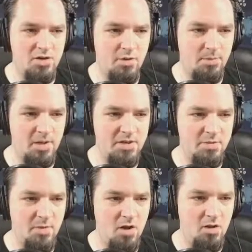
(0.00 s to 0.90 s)
they were placing
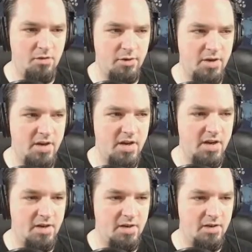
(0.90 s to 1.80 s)
them all over in
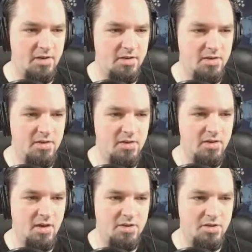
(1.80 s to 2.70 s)
here, and
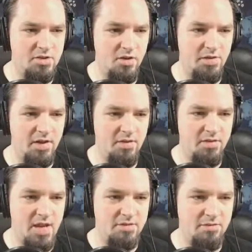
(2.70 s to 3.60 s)
I just don't think that
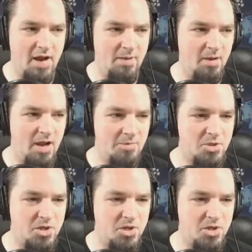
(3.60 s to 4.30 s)
that's a viable option